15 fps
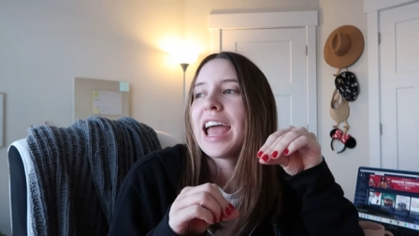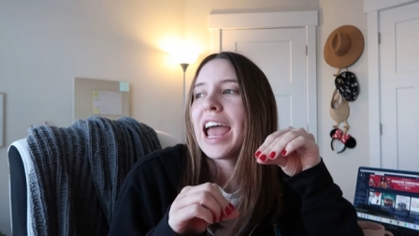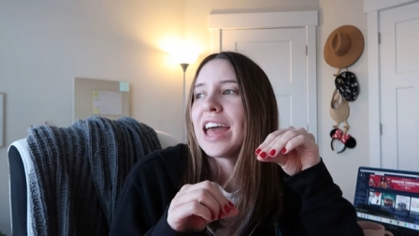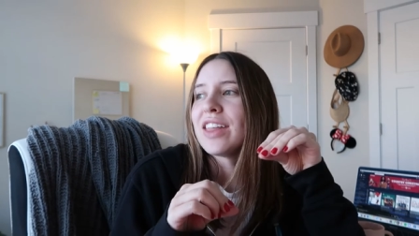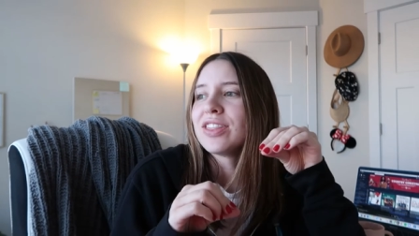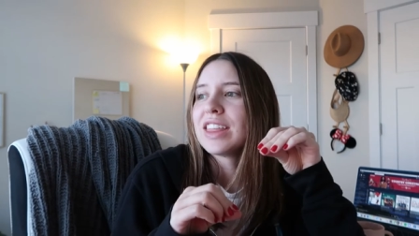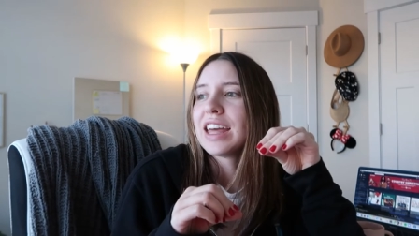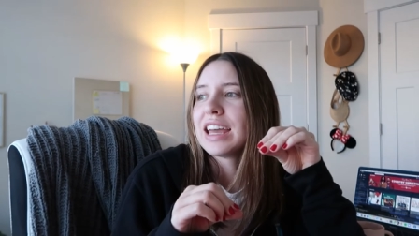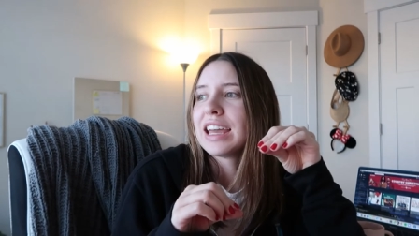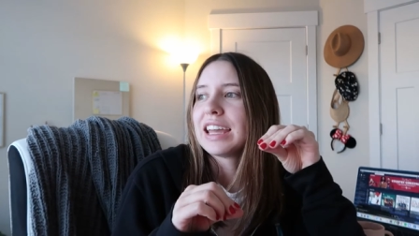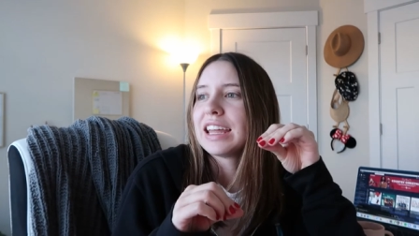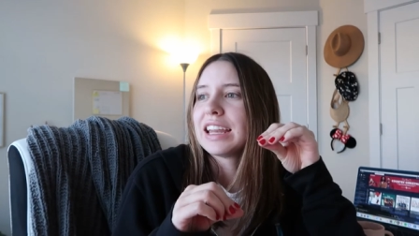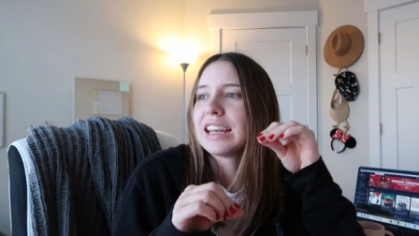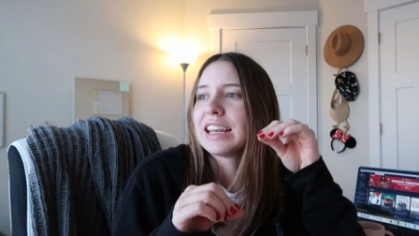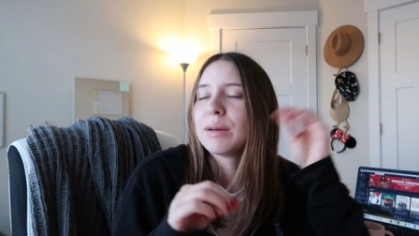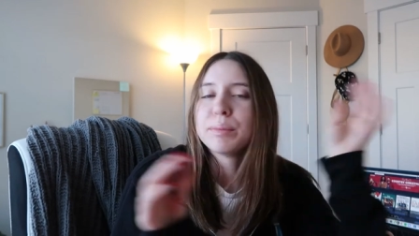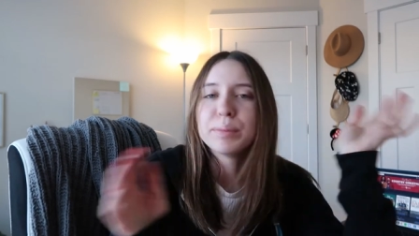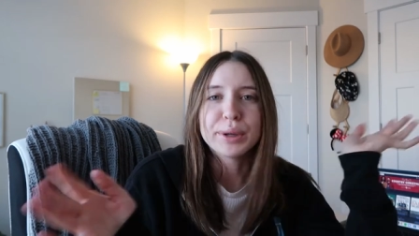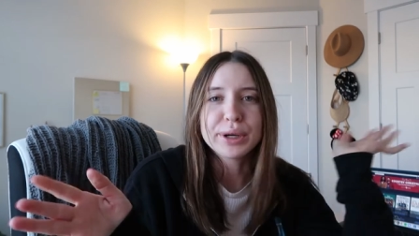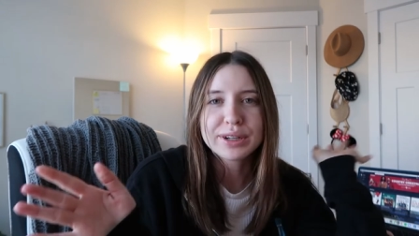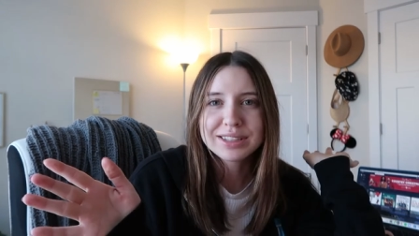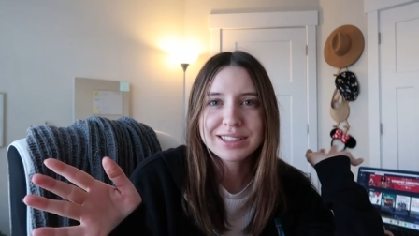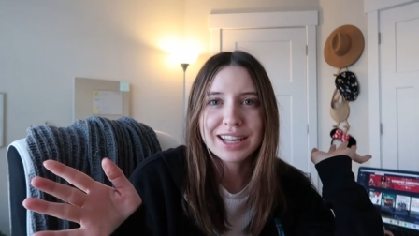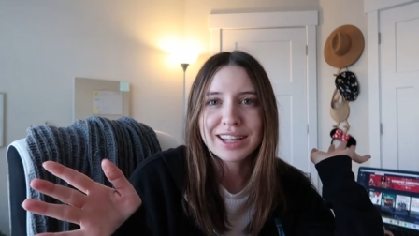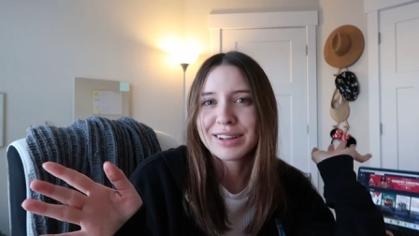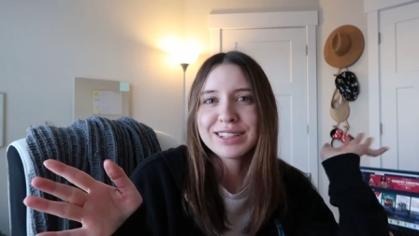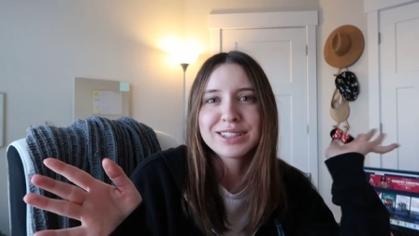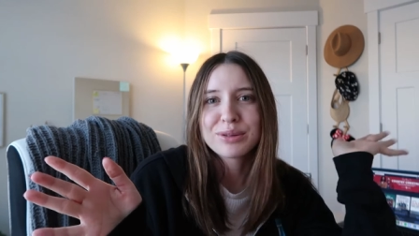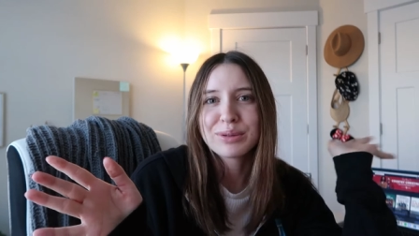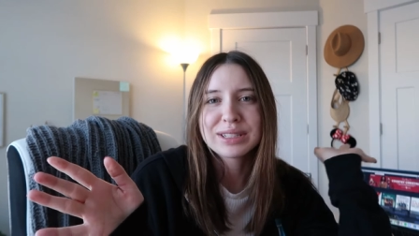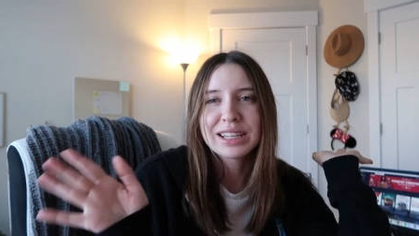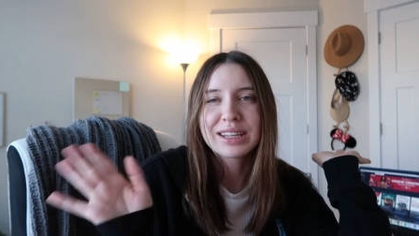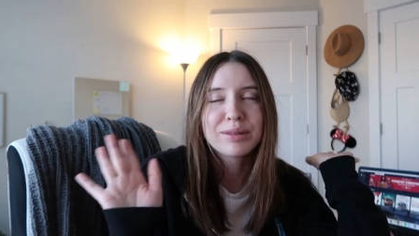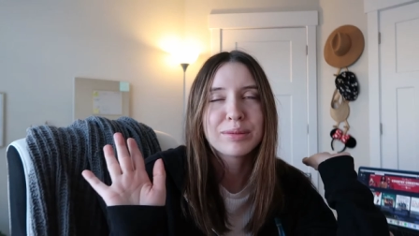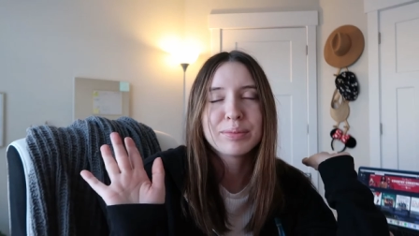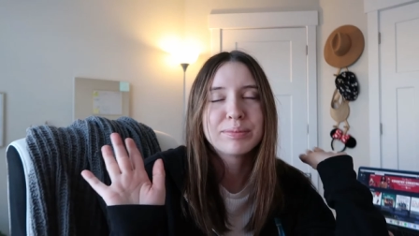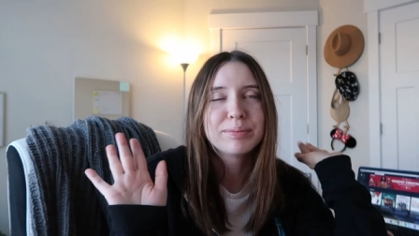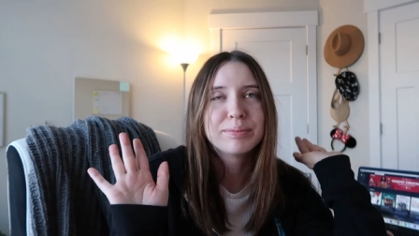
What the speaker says: And then books. It's always like